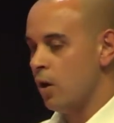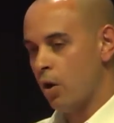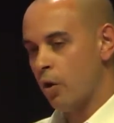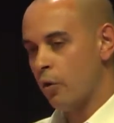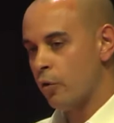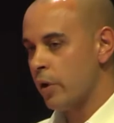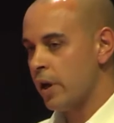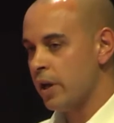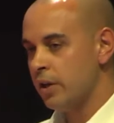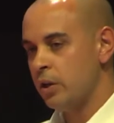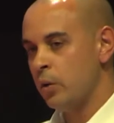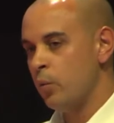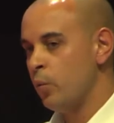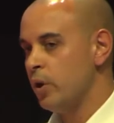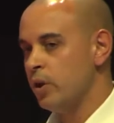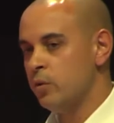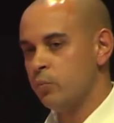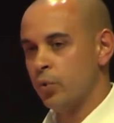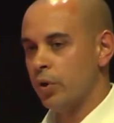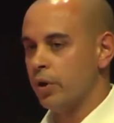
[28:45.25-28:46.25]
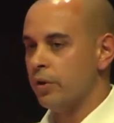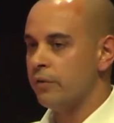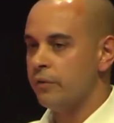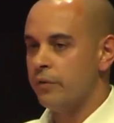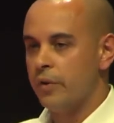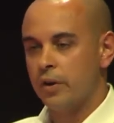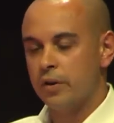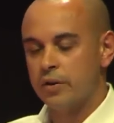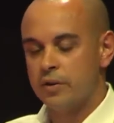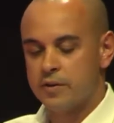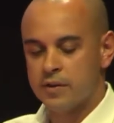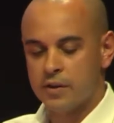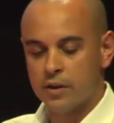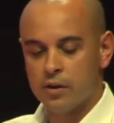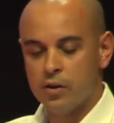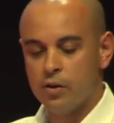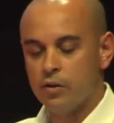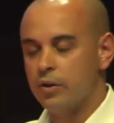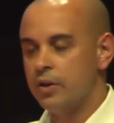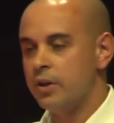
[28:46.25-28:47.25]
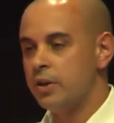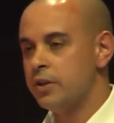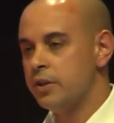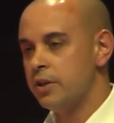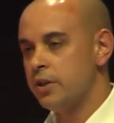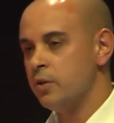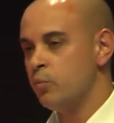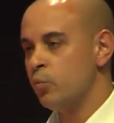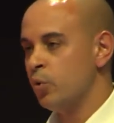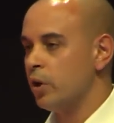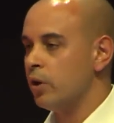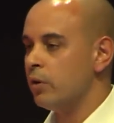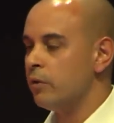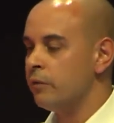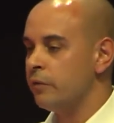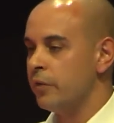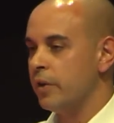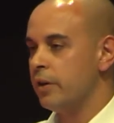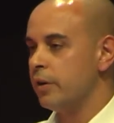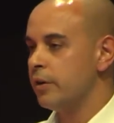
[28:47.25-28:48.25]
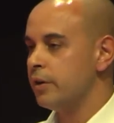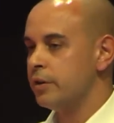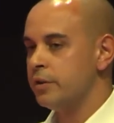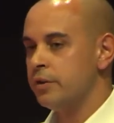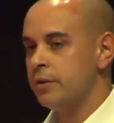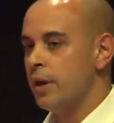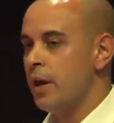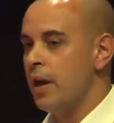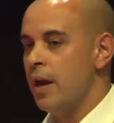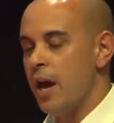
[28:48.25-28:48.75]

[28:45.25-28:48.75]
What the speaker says: already with pre-configured security, pre-configured